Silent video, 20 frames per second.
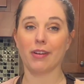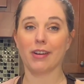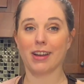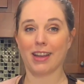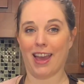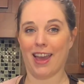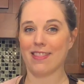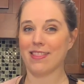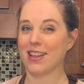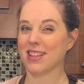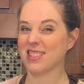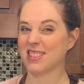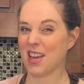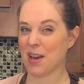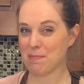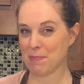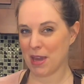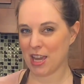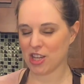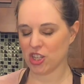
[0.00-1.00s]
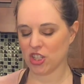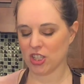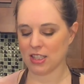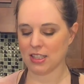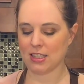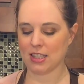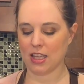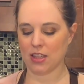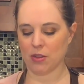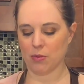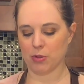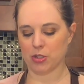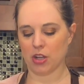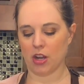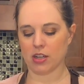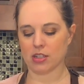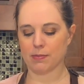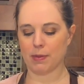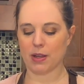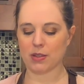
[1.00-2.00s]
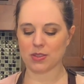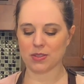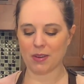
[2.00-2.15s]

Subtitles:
Again, that's that patience thing that we talked about.